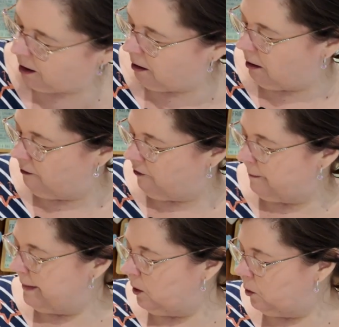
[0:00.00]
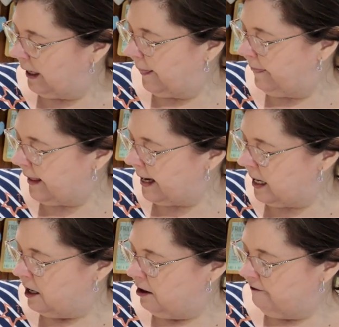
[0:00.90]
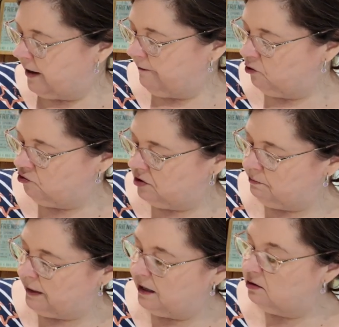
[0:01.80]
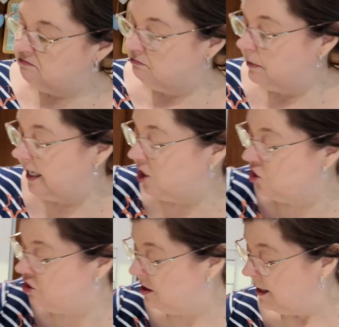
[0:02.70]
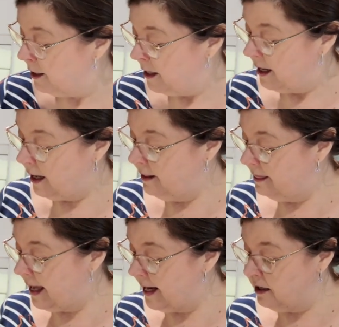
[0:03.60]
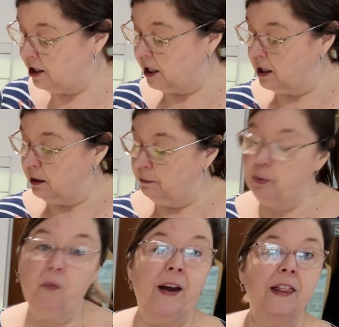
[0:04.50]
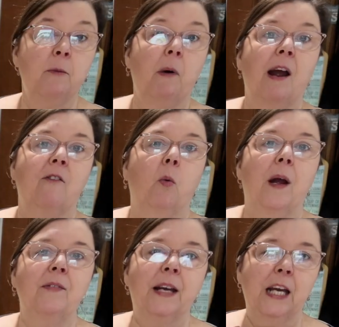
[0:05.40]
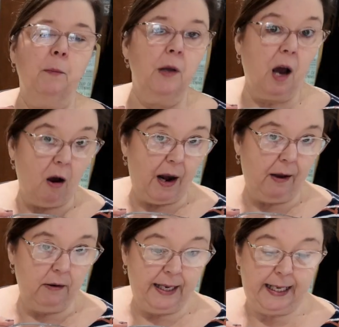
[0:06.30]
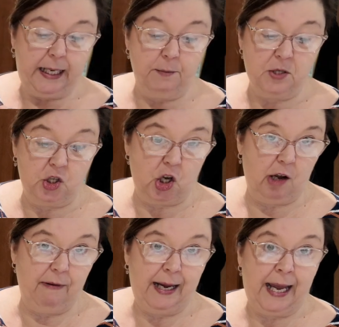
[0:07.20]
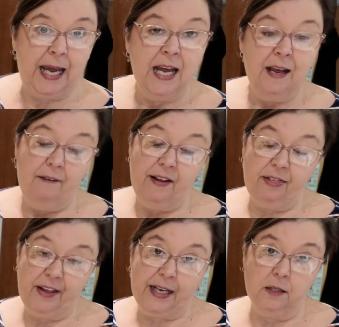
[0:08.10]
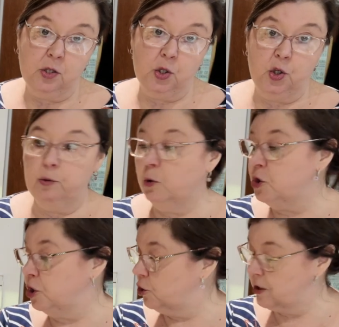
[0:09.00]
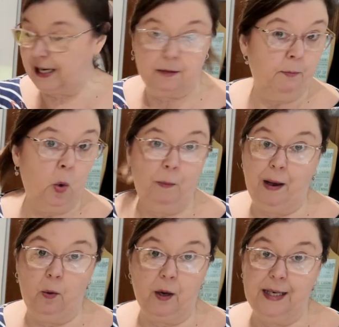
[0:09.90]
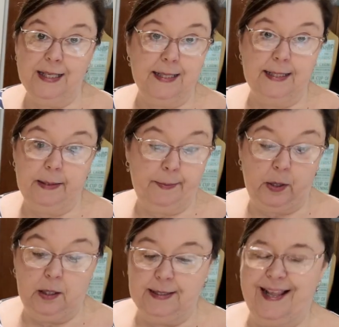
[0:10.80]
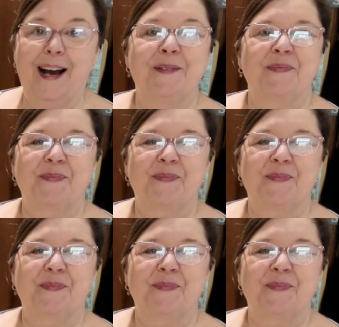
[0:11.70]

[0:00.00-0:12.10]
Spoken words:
of milk in there, 500 ml-ish. And then you're going to put that in the microwave, keep your eye on it, keep stirring it. If it thickens too much, you just add more milk, and it's as simple as that.